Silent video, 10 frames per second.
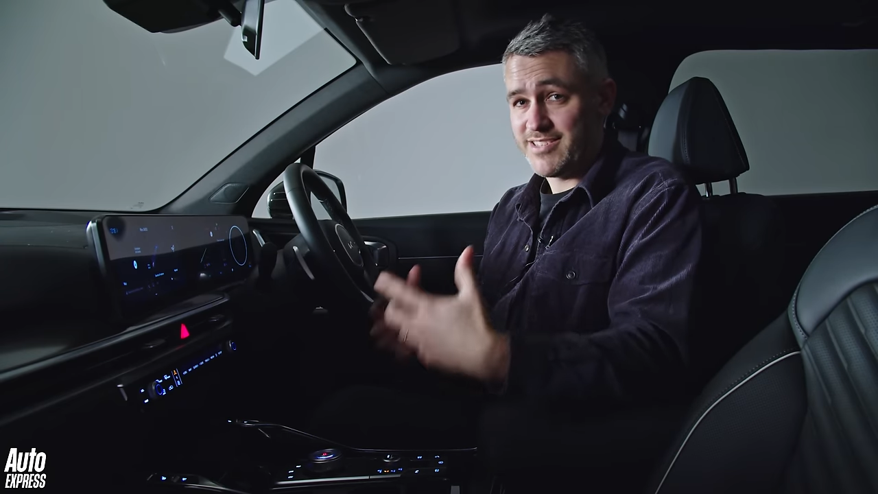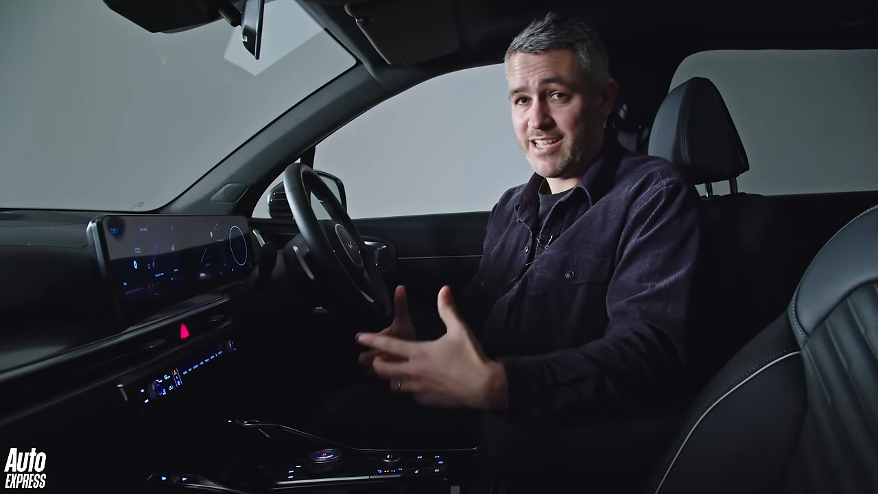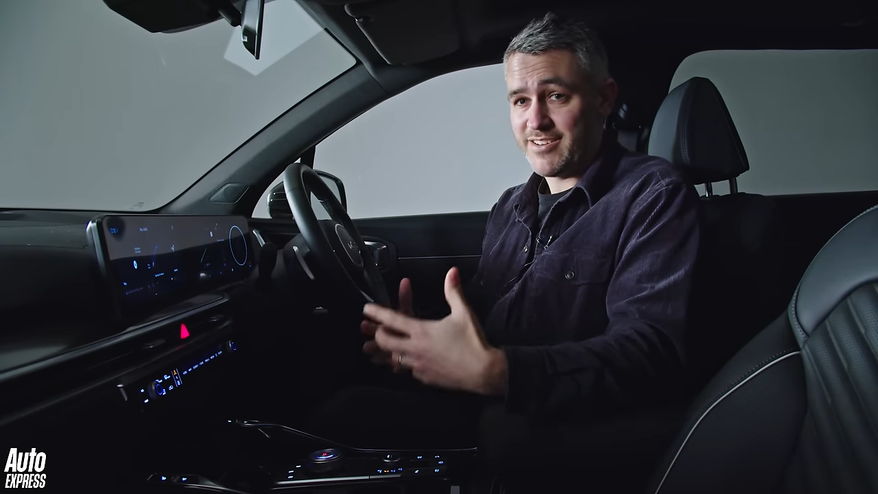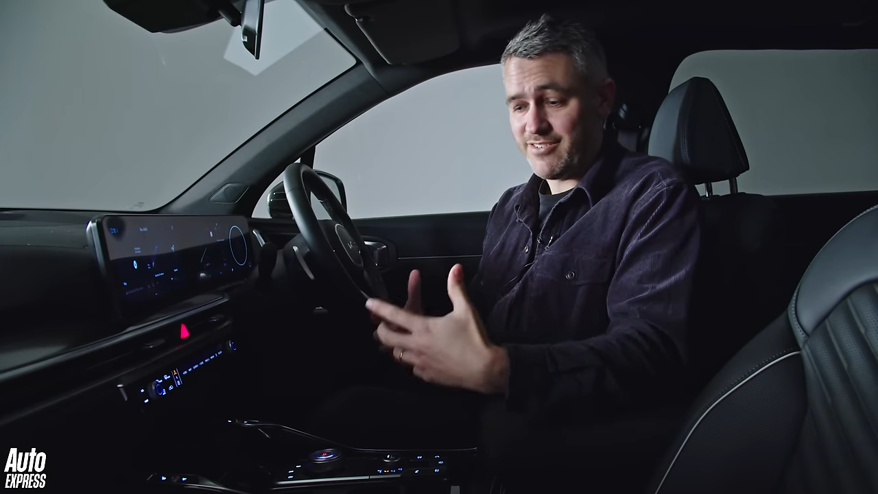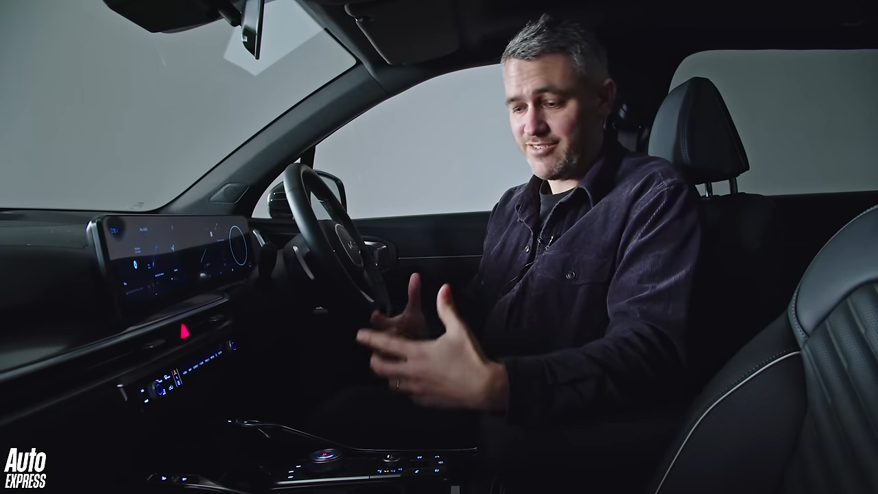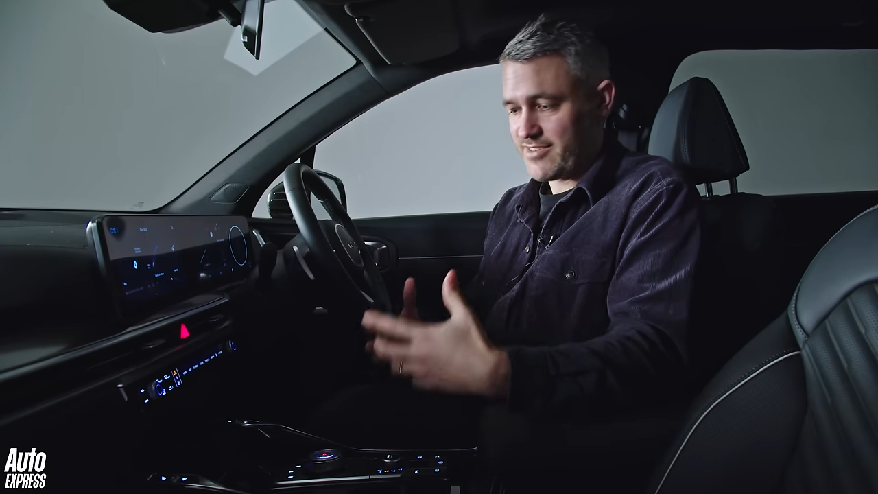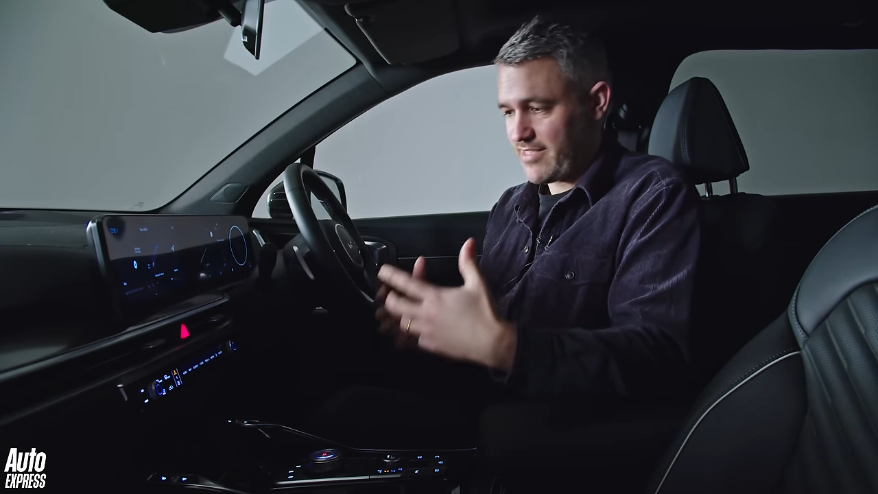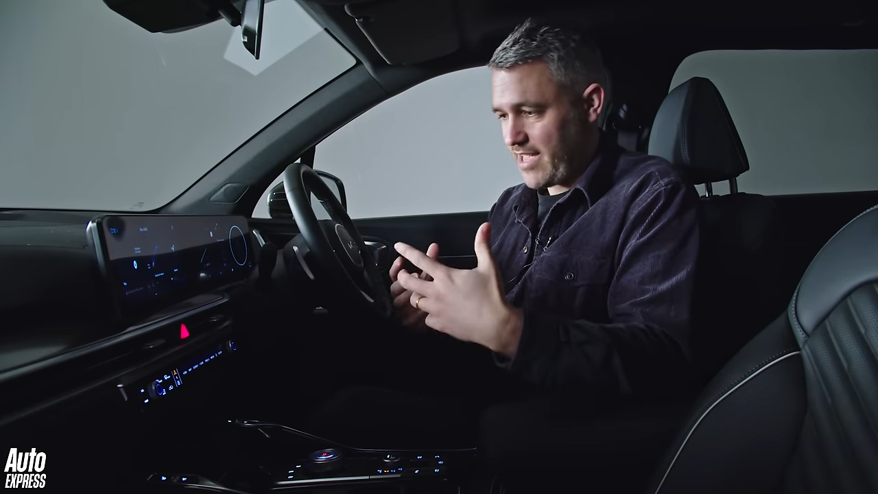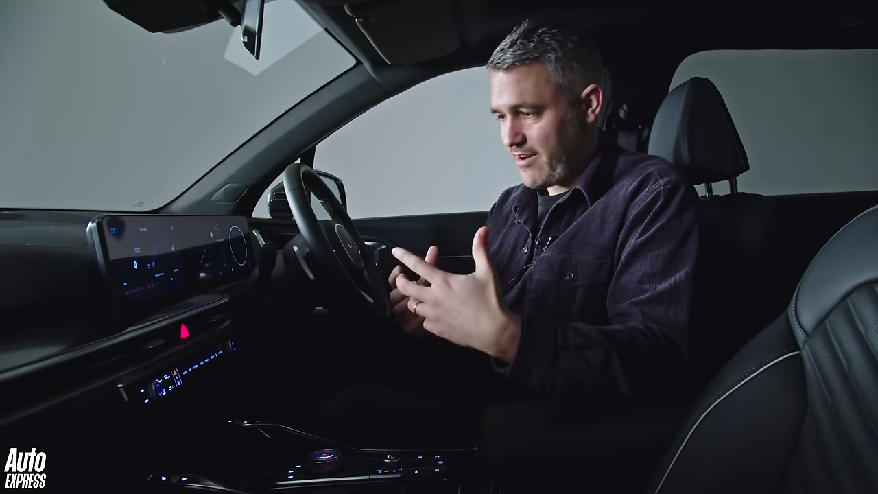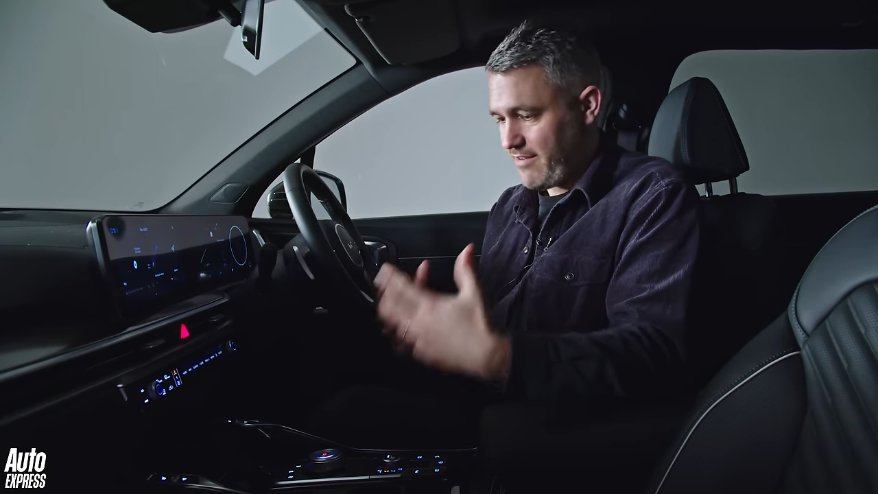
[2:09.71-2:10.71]
dad cars
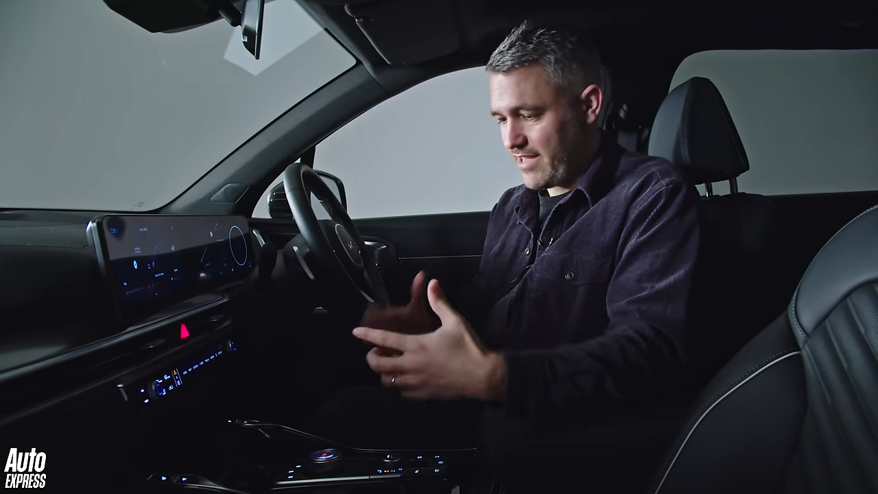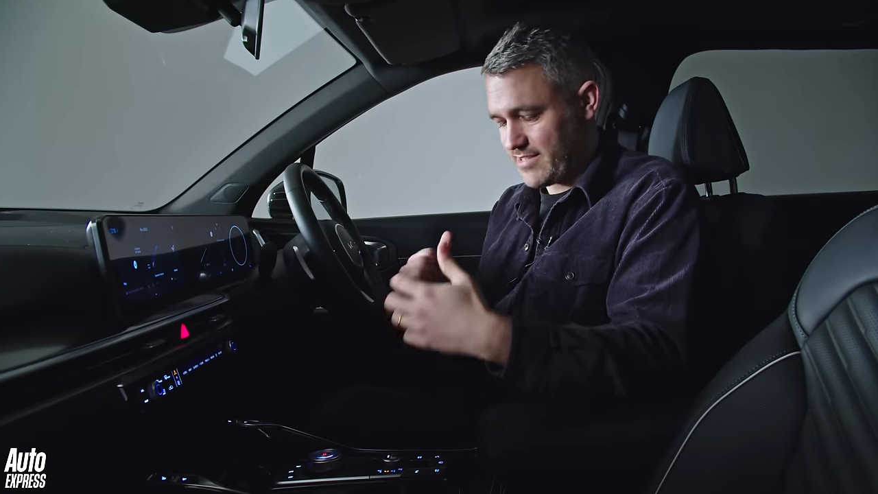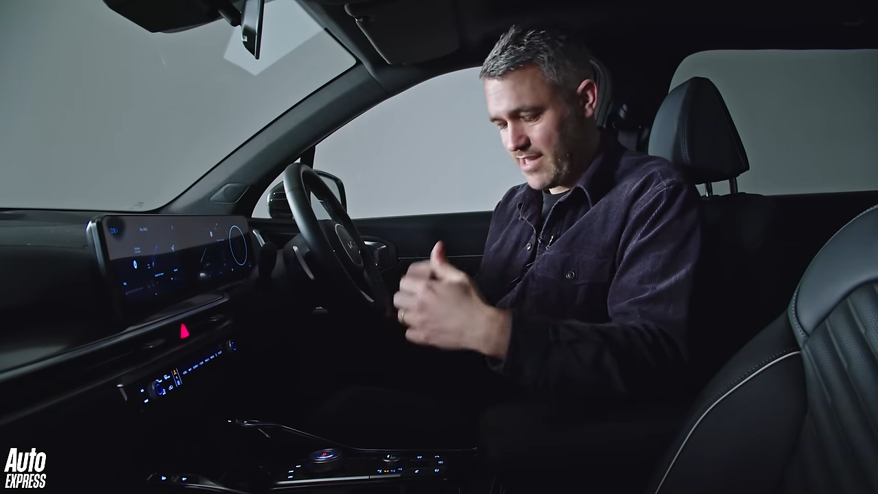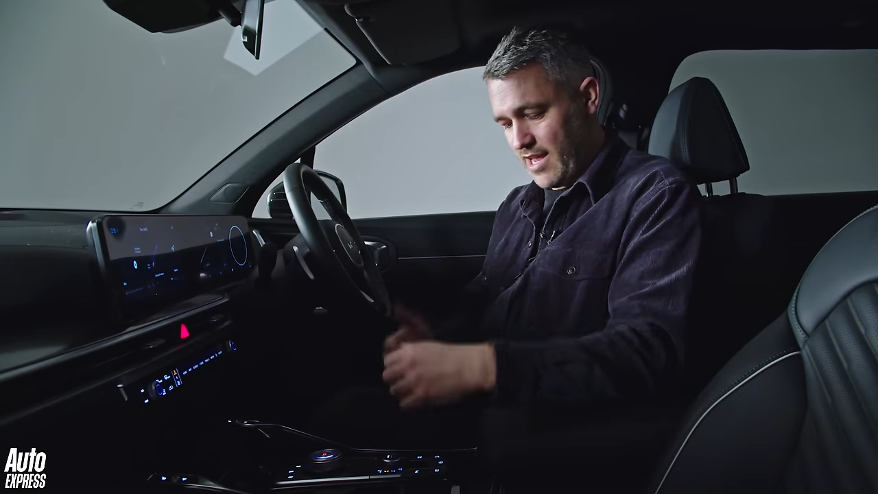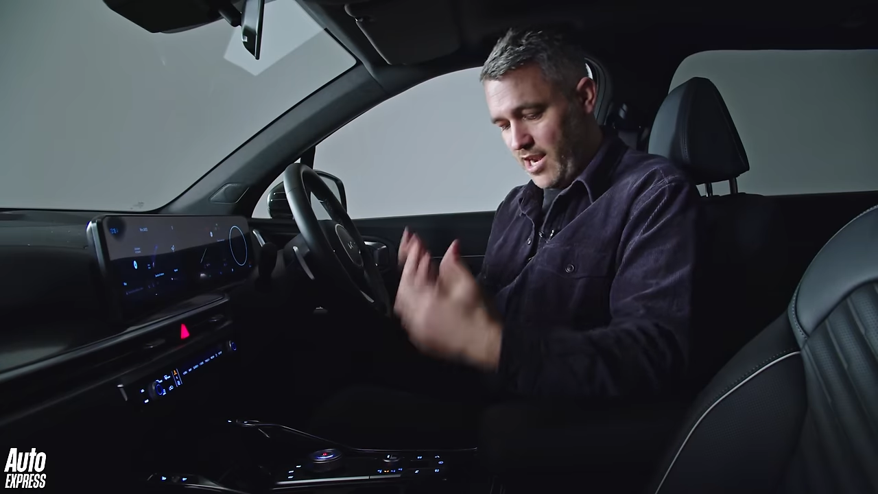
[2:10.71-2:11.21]
there is.